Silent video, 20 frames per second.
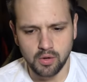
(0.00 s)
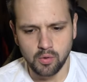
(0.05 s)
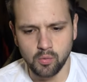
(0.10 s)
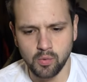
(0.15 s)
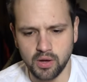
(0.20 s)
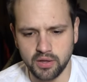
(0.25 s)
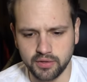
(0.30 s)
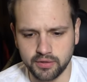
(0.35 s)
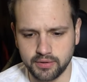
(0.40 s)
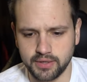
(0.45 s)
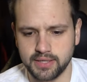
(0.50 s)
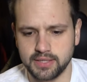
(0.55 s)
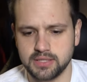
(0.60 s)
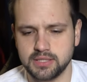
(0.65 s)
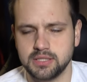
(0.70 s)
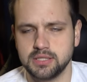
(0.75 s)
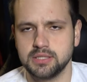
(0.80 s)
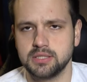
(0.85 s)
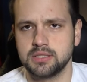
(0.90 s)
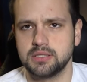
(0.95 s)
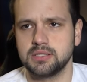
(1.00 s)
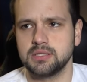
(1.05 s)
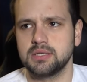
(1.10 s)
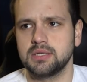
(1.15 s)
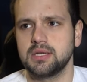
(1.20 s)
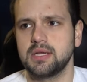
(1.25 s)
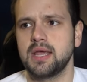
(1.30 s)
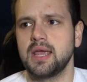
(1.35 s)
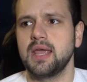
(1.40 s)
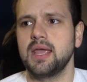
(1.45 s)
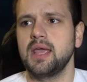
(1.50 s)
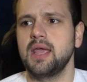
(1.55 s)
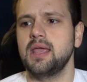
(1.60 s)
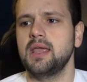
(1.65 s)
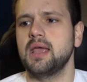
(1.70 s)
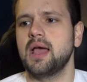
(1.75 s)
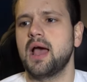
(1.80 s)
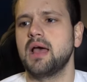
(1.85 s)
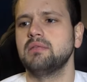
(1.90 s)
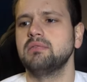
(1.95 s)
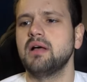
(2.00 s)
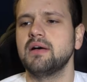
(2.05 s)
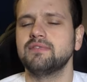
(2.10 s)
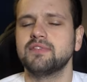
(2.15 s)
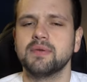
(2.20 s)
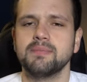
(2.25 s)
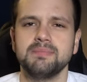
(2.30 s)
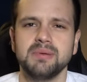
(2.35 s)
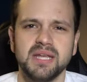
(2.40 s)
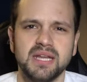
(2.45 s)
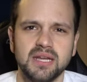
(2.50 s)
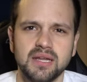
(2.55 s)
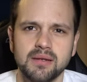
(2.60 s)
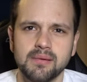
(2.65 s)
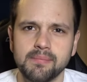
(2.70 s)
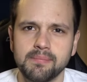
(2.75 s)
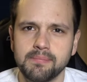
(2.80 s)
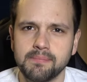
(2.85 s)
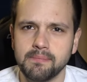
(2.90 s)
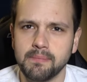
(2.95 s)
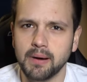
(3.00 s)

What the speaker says: Whether it's, hey, I love competing,